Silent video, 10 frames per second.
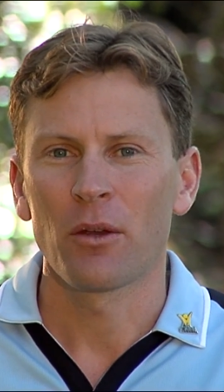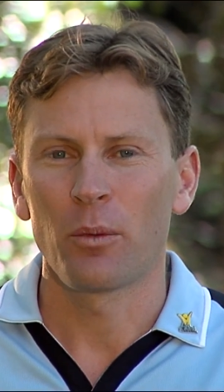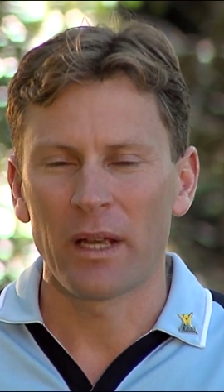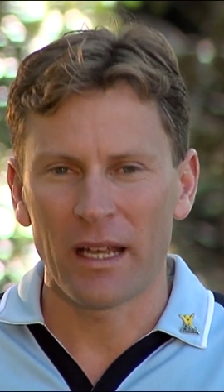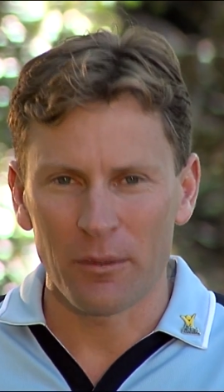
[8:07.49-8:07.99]

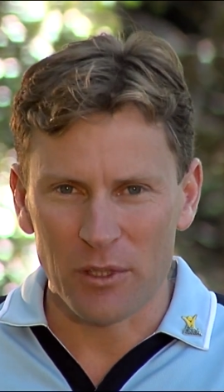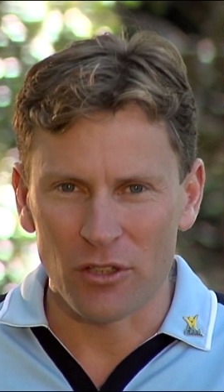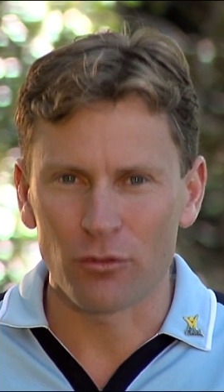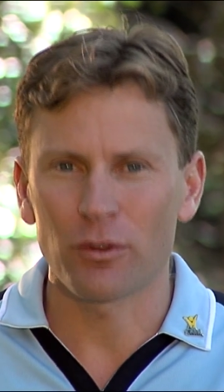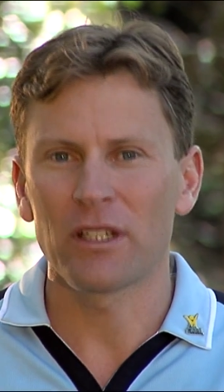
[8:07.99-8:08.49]
which
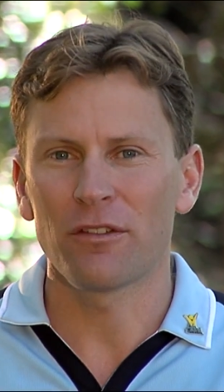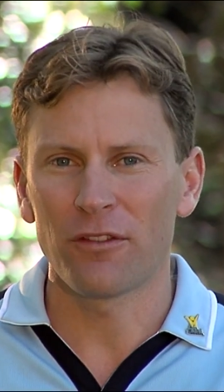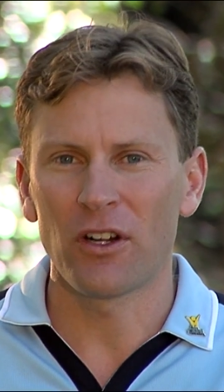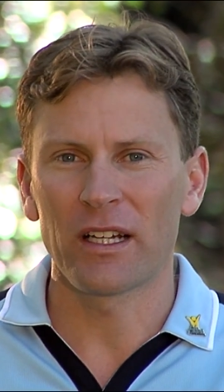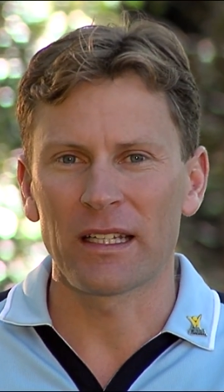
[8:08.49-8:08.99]
is
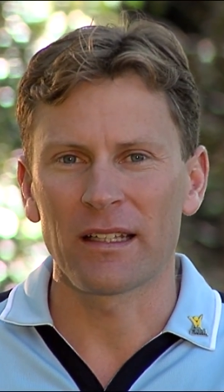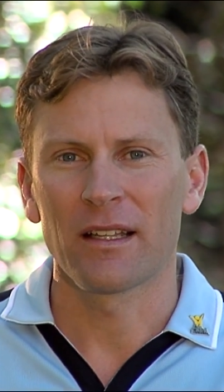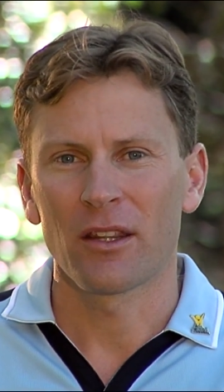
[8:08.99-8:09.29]
redefining